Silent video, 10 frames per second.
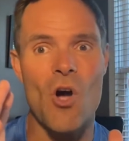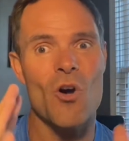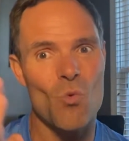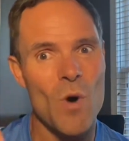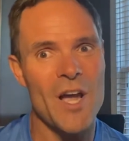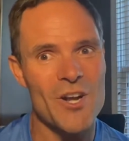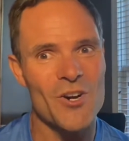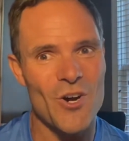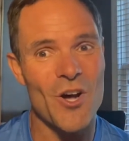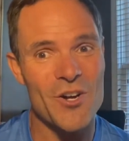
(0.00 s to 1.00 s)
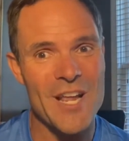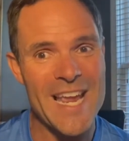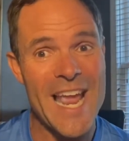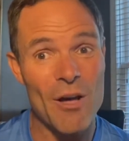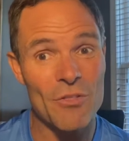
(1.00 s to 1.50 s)
while you're on a
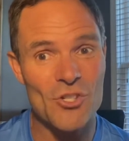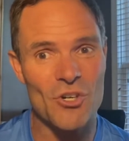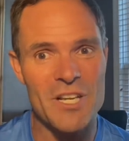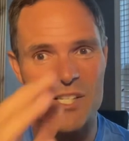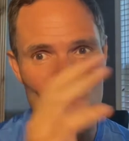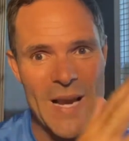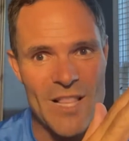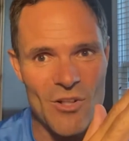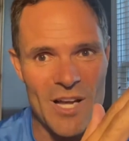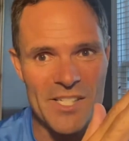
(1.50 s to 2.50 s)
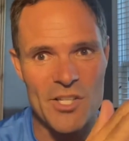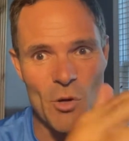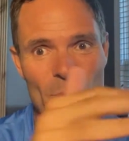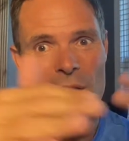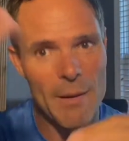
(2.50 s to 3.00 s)
health journey is weight loss, you're
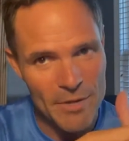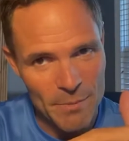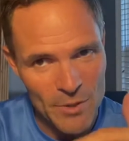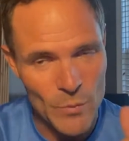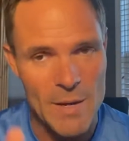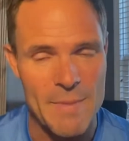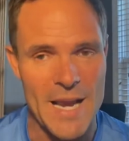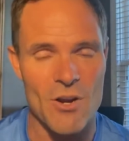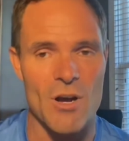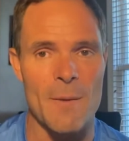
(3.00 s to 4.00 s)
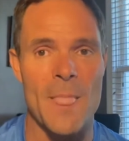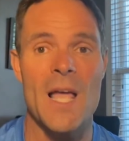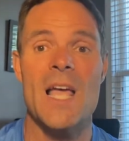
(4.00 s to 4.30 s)
probably going to put the weight back on.